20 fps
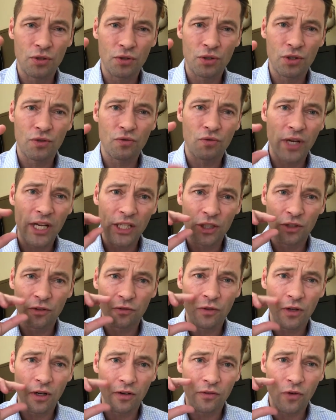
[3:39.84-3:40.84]
reduced
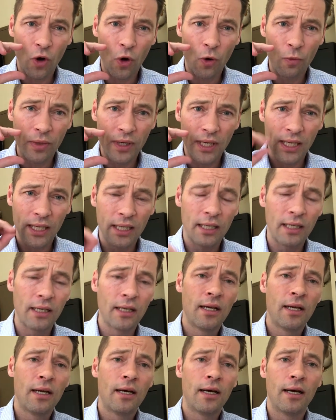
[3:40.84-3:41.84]
range of
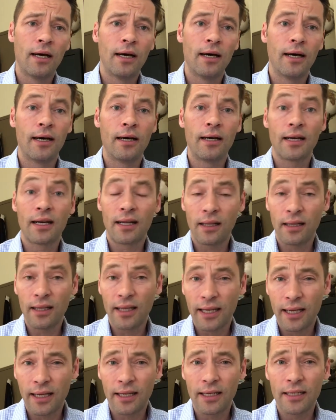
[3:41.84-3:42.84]
opening.
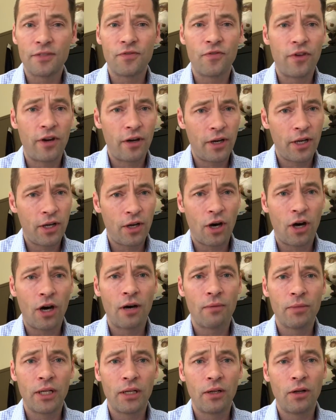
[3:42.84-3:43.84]
Clicking is very
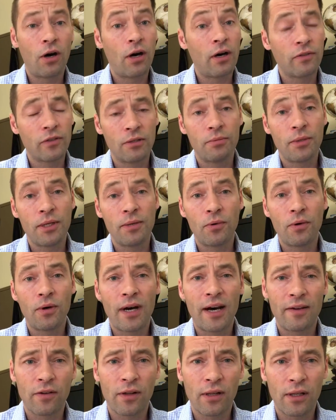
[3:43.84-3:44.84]
common. Often
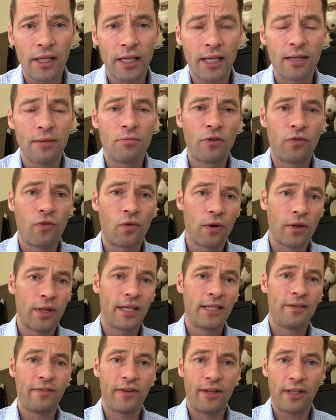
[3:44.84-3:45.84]
people will have clicking
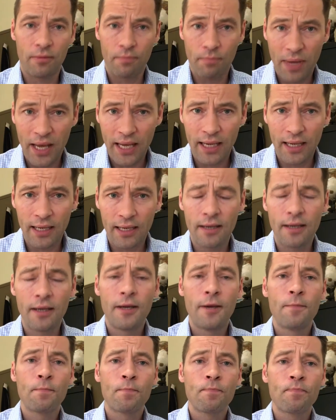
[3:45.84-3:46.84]
before they develop
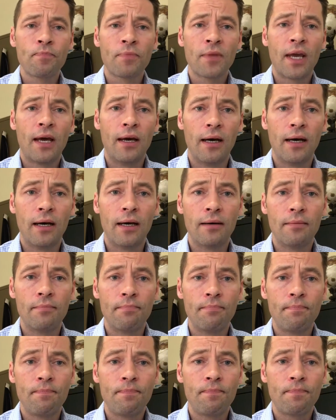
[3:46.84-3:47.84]
pain.
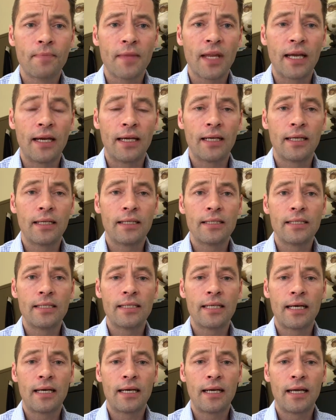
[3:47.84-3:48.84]
And
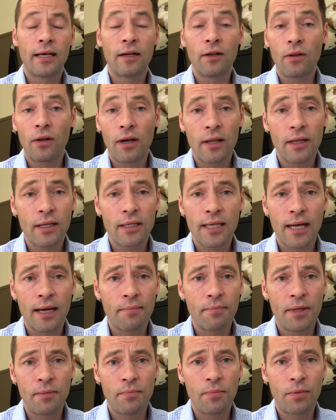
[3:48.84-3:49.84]
a lot of
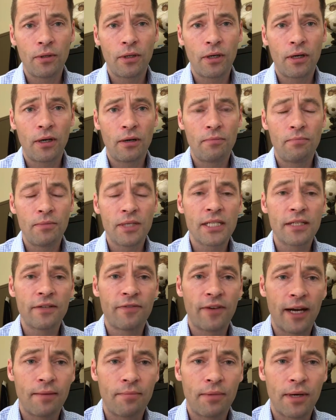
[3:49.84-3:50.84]
the time people are
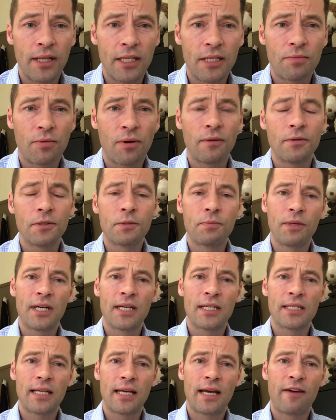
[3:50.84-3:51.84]
mystified by these
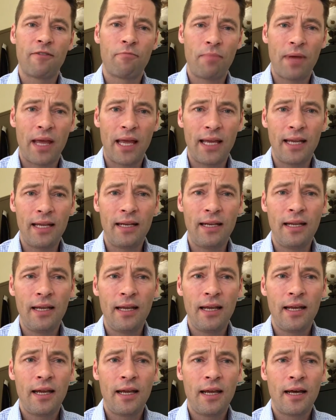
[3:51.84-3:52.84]
problems because they have
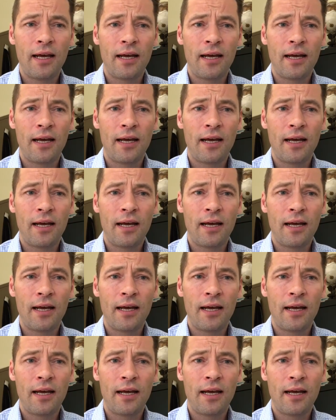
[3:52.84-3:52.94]
pain